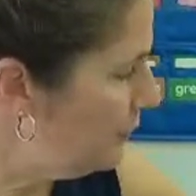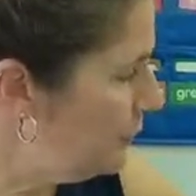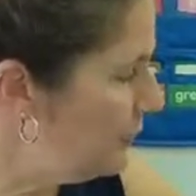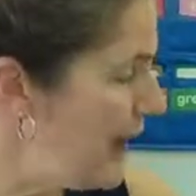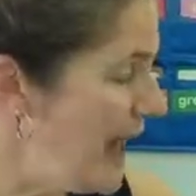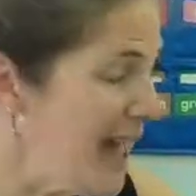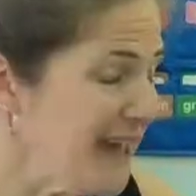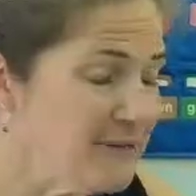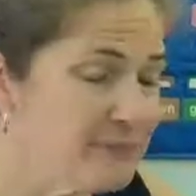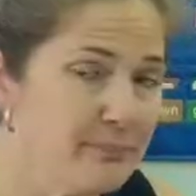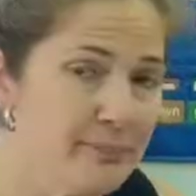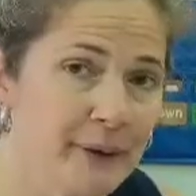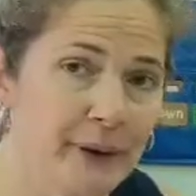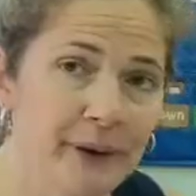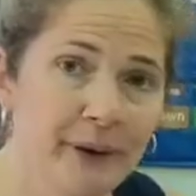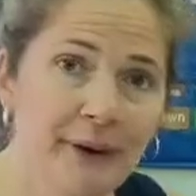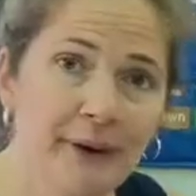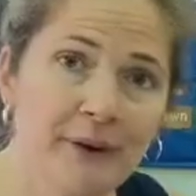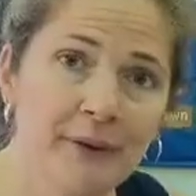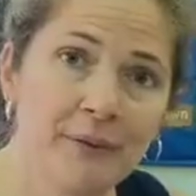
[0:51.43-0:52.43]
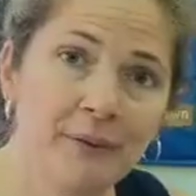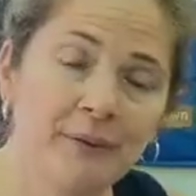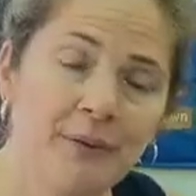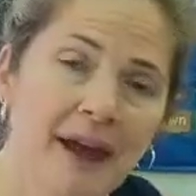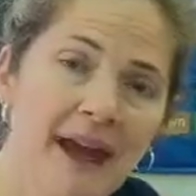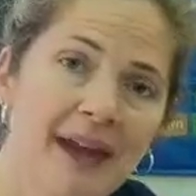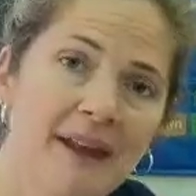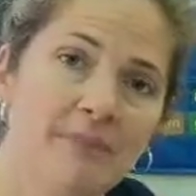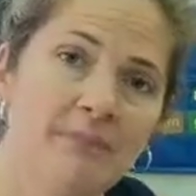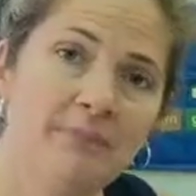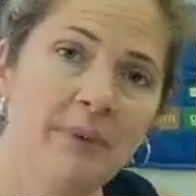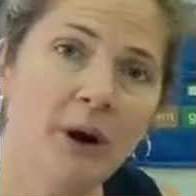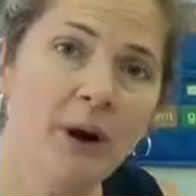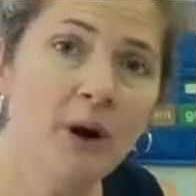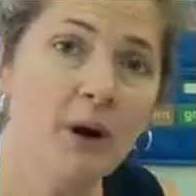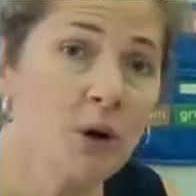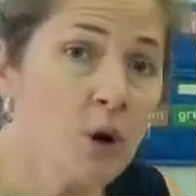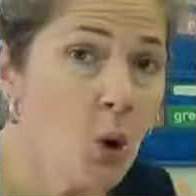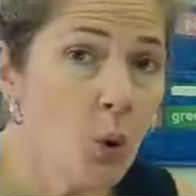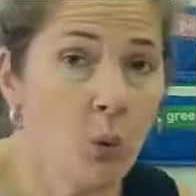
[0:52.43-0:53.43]
Red bird,
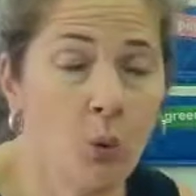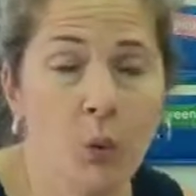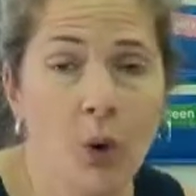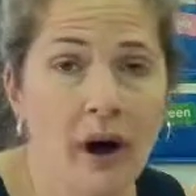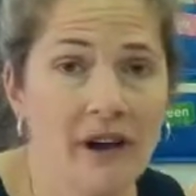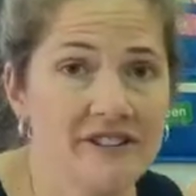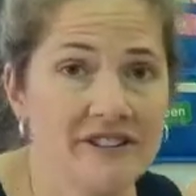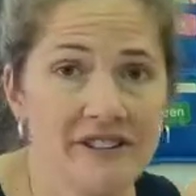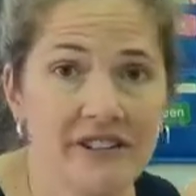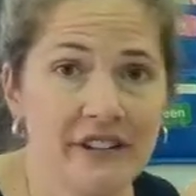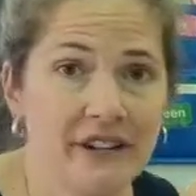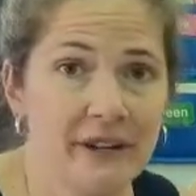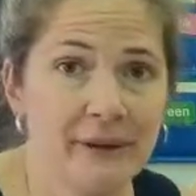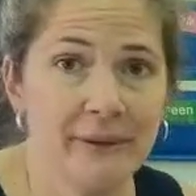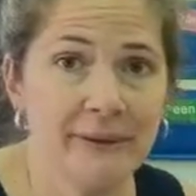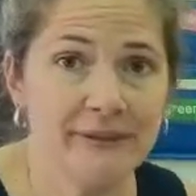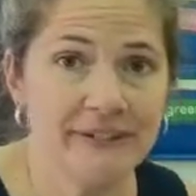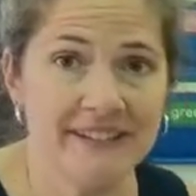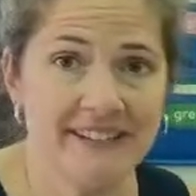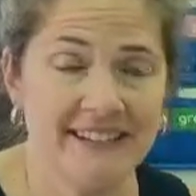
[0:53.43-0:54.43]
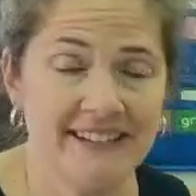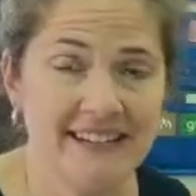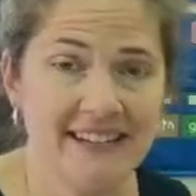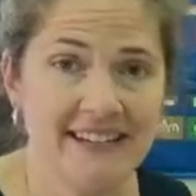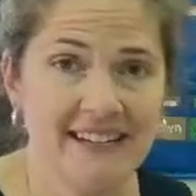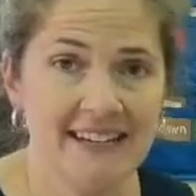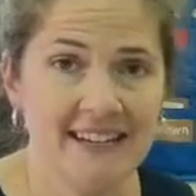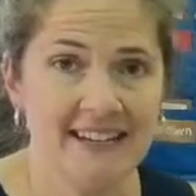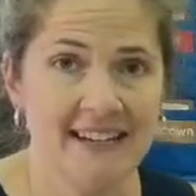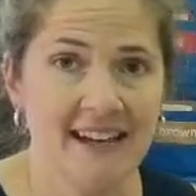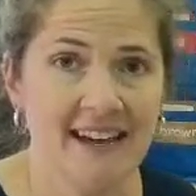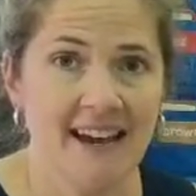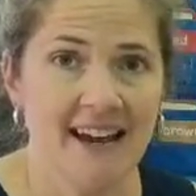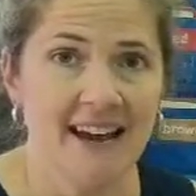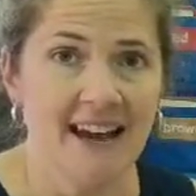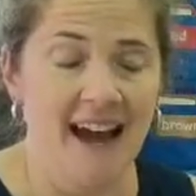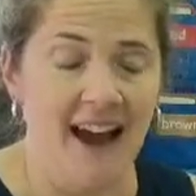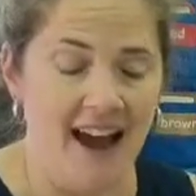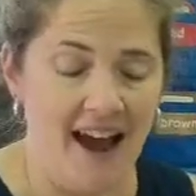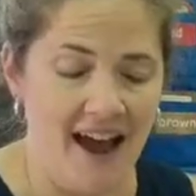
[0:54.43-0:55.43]
what do you see?
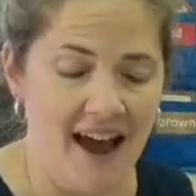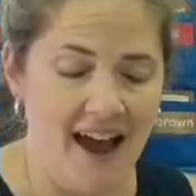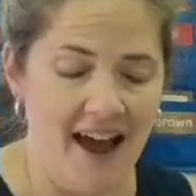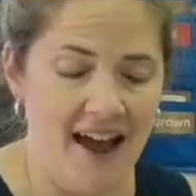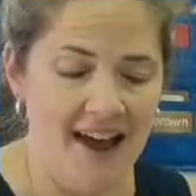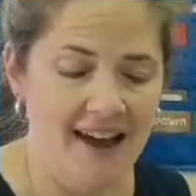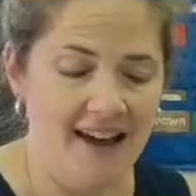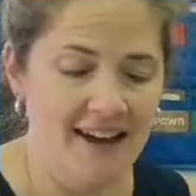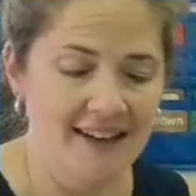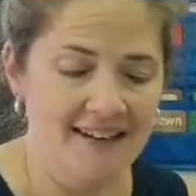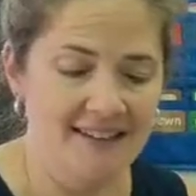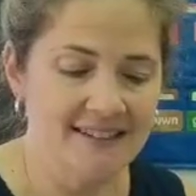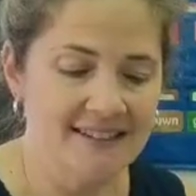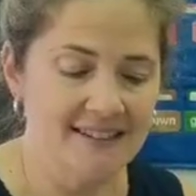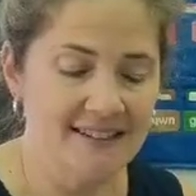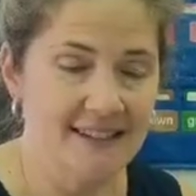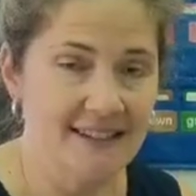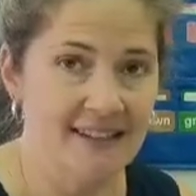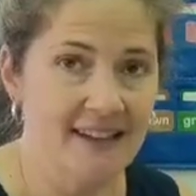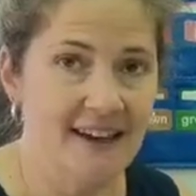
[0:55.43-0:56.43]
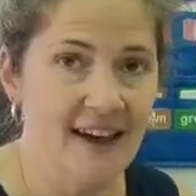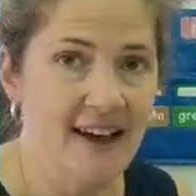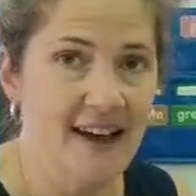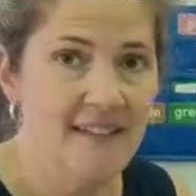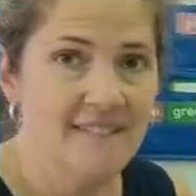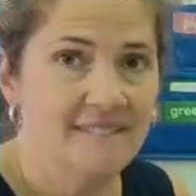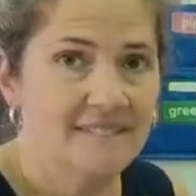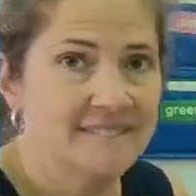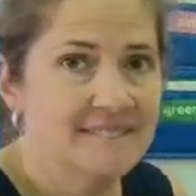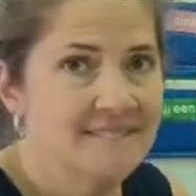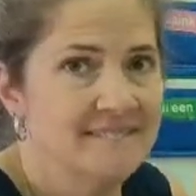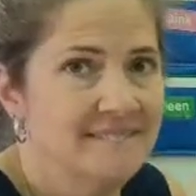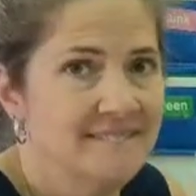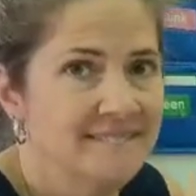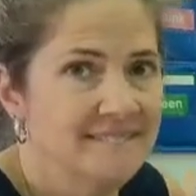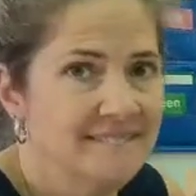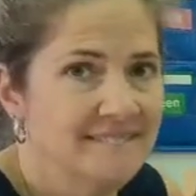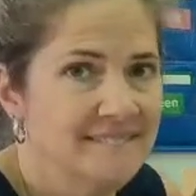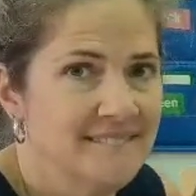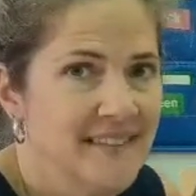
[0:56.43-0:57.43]
I see a
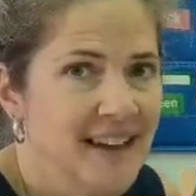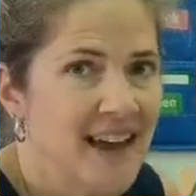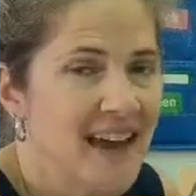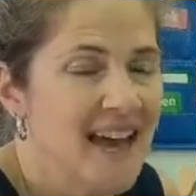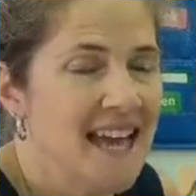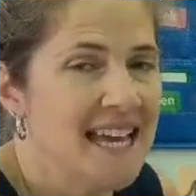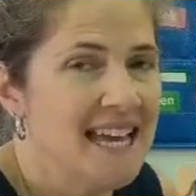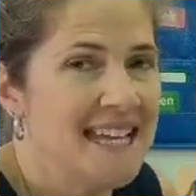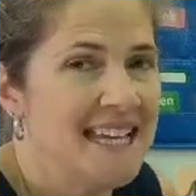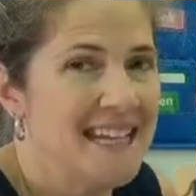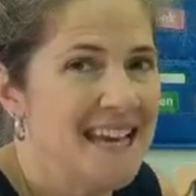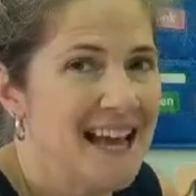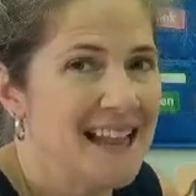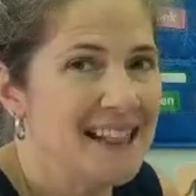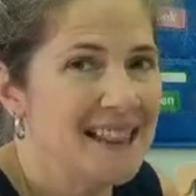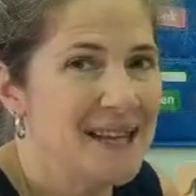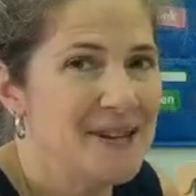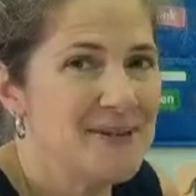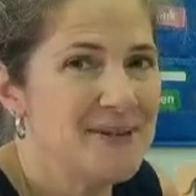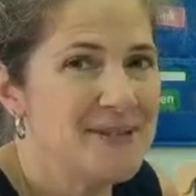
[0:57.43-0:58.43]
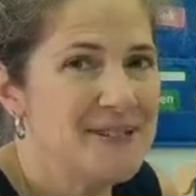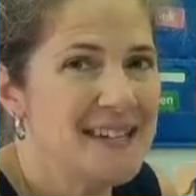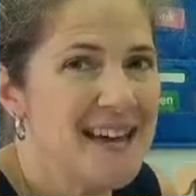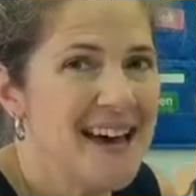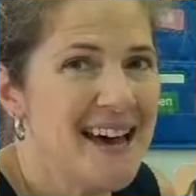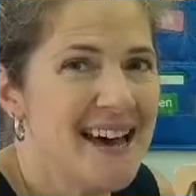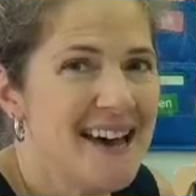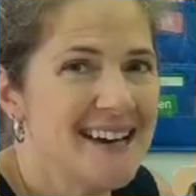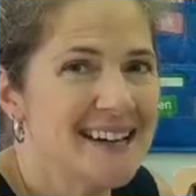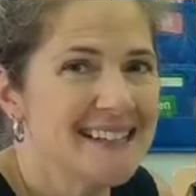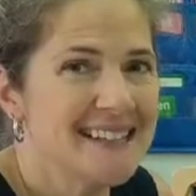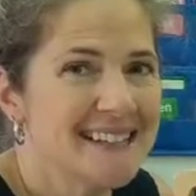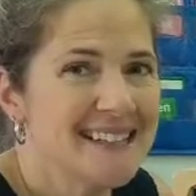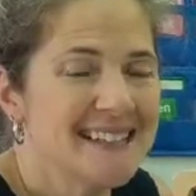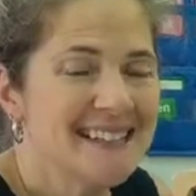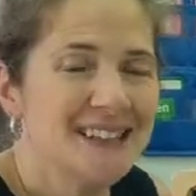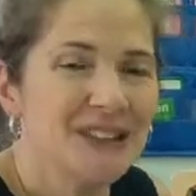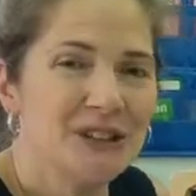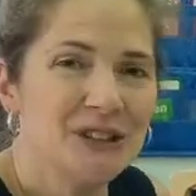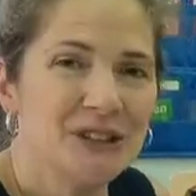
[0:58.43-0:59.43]
yellow duck
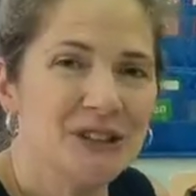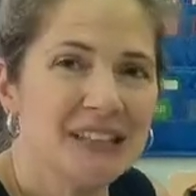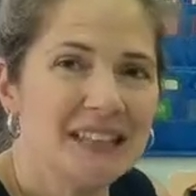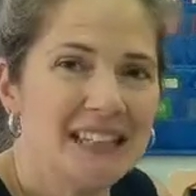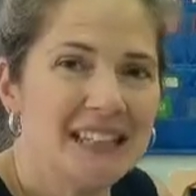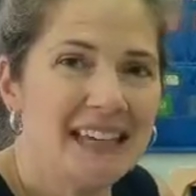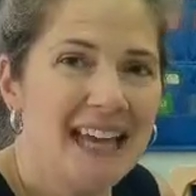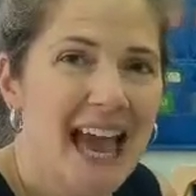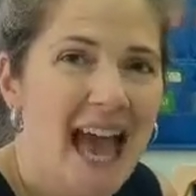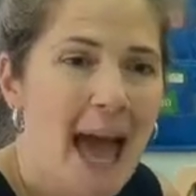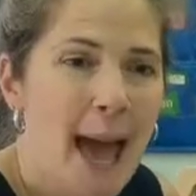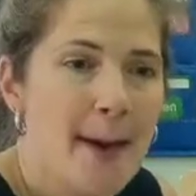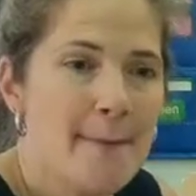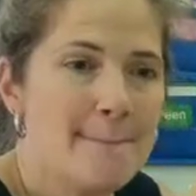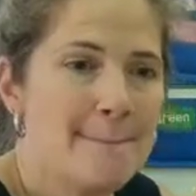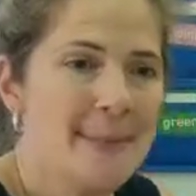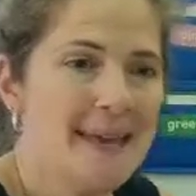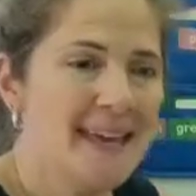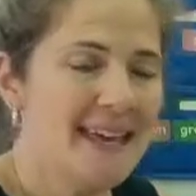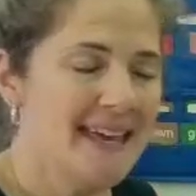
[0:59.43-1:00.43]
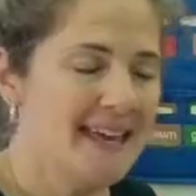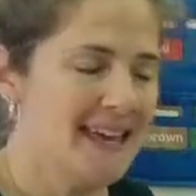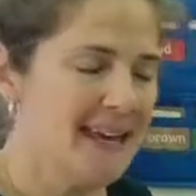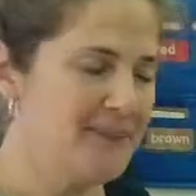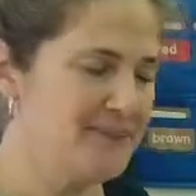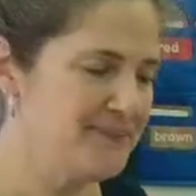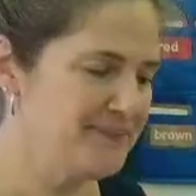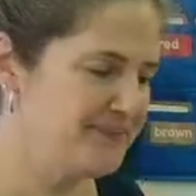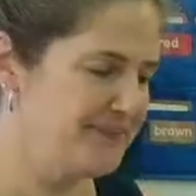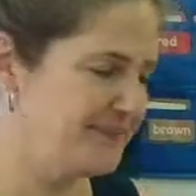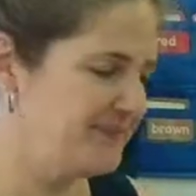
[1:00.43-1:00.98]
looking at me.